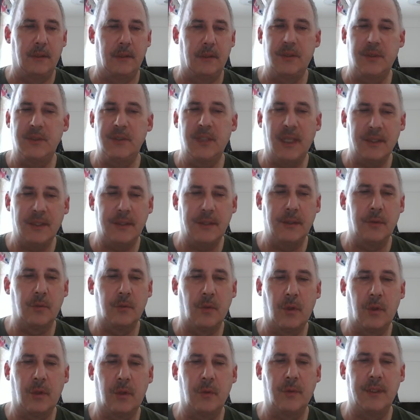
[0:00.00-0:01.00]
There's nothing
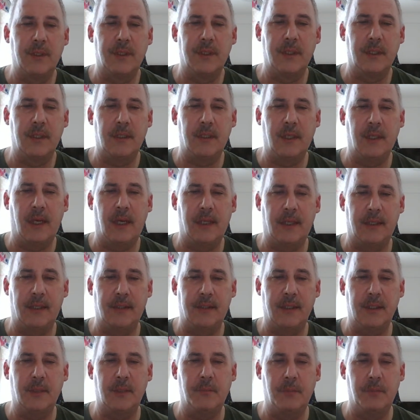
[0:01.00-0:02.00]
wrong with it, and I
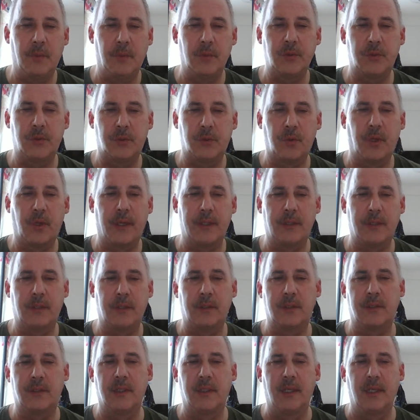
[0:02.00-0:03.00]
think most
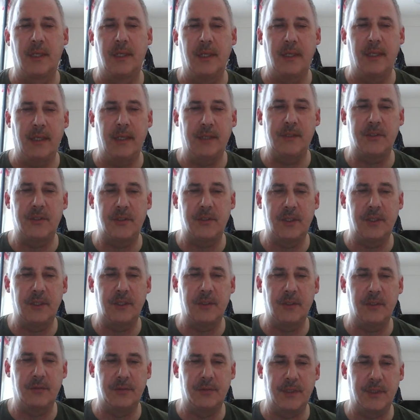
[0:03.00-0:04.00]
writers
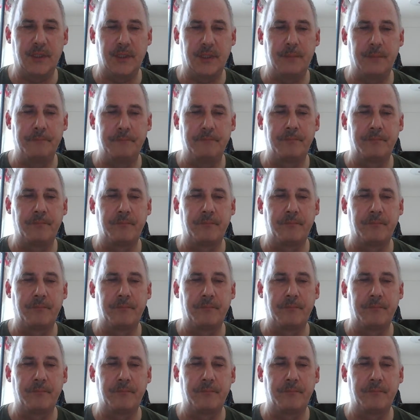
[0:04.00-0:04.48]
instinctively